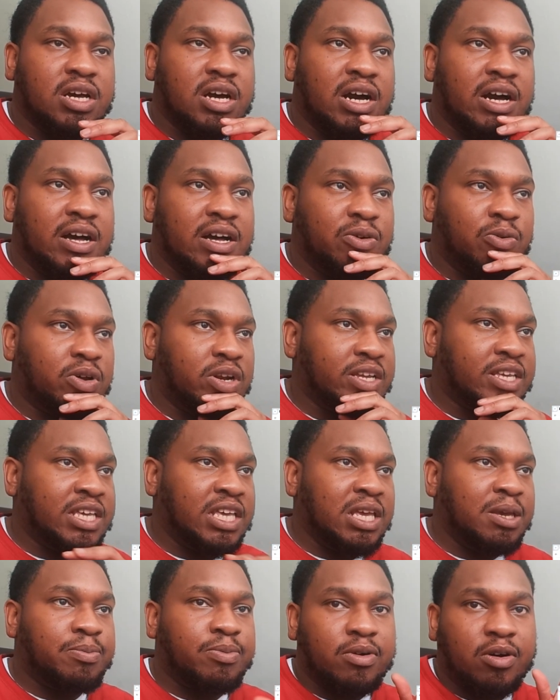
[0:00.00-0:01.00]
I want to
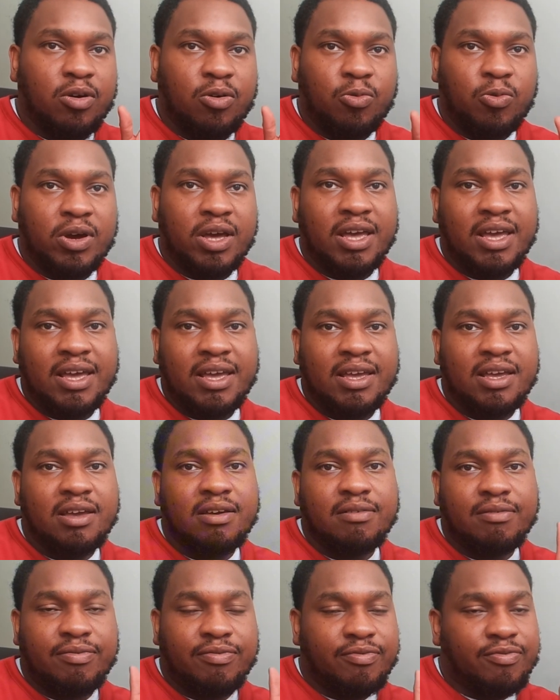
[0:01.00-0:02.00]
keep away
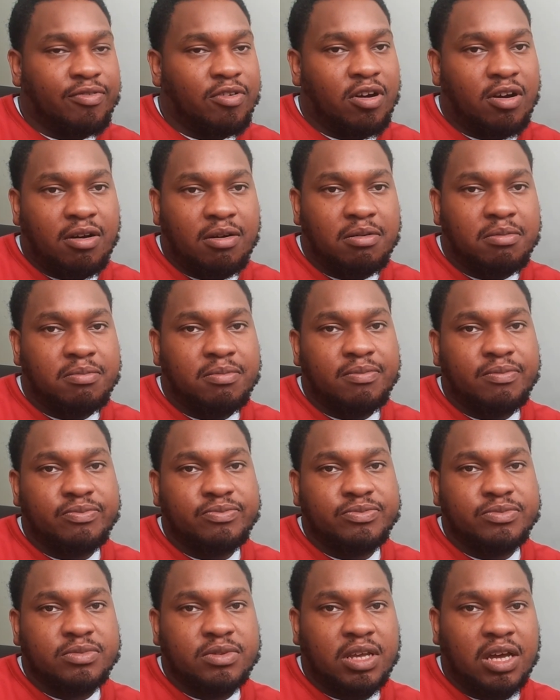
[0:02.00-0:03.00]
from
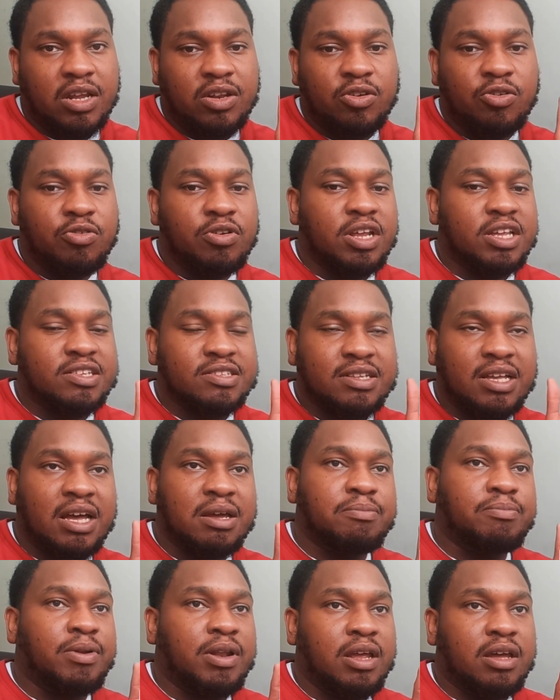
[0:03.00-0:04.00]
a Nunez
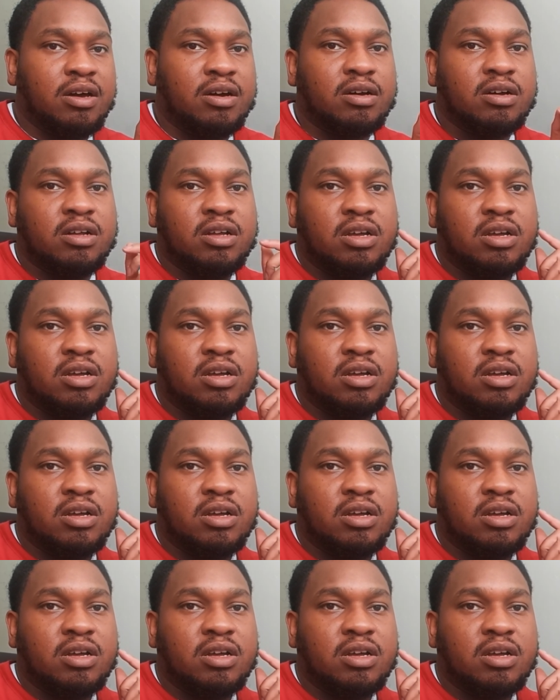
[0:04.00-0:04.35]
type player.